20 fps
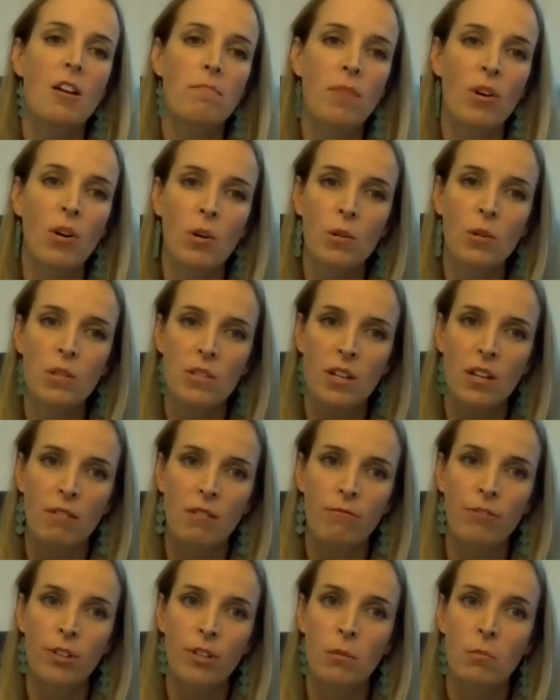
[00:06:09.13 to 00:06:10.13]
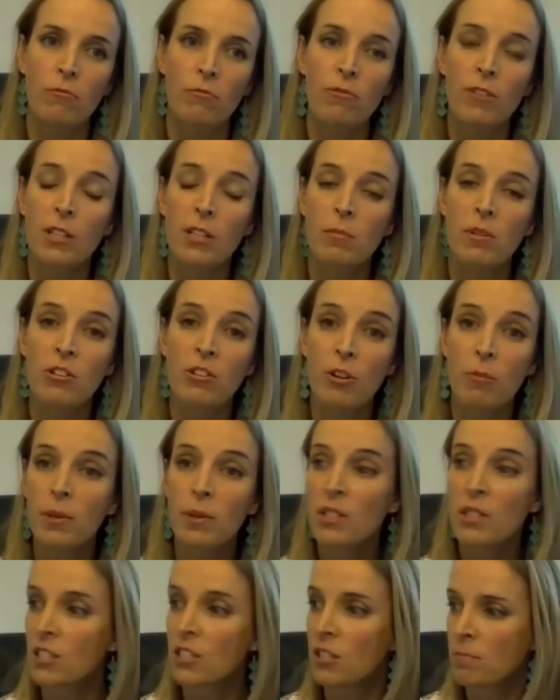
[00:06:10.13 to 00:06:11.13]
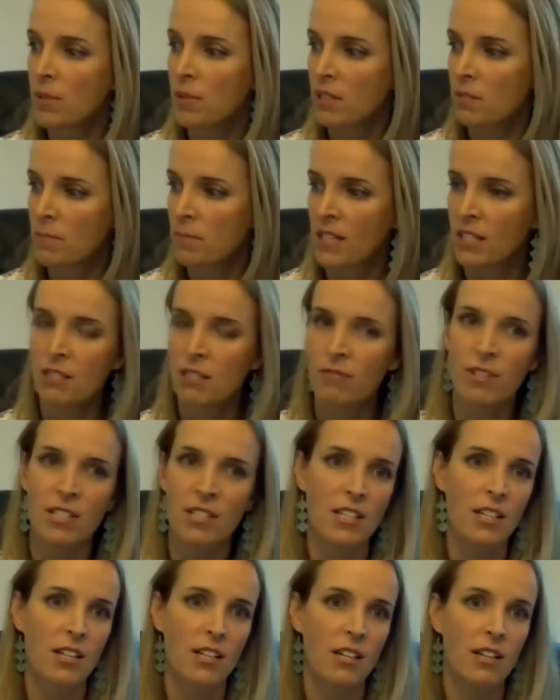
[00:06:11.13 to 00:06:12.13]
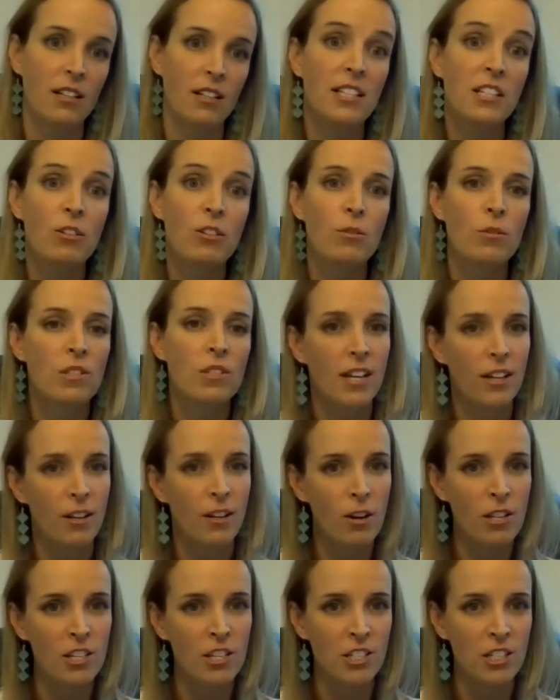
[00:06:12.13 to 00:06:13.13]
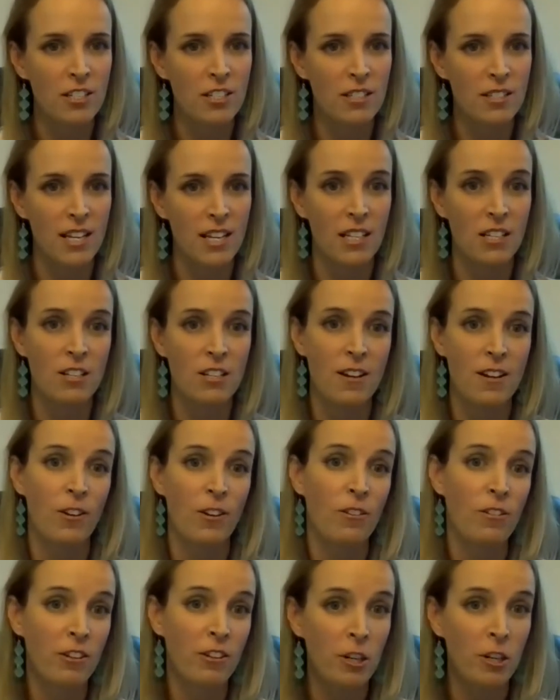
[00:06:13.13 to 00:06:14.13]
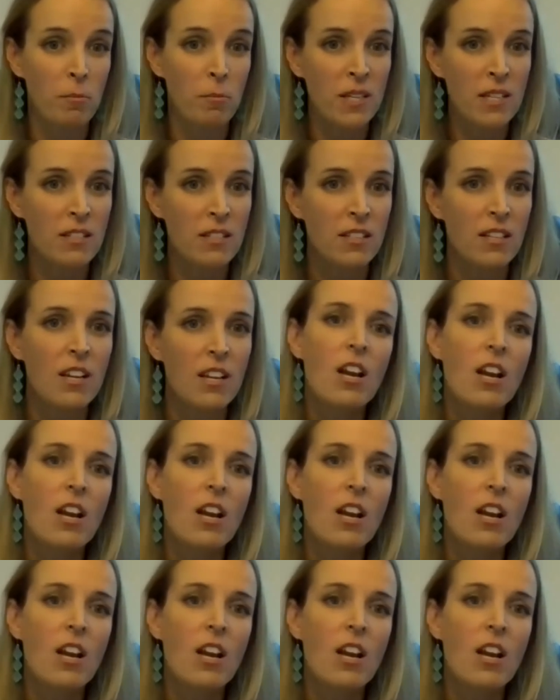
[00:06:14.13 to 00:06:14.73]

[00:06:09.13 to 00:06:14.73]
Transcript: but also from Philip Lithopoulos' perspective as a clinical psychologist and psychotherapist.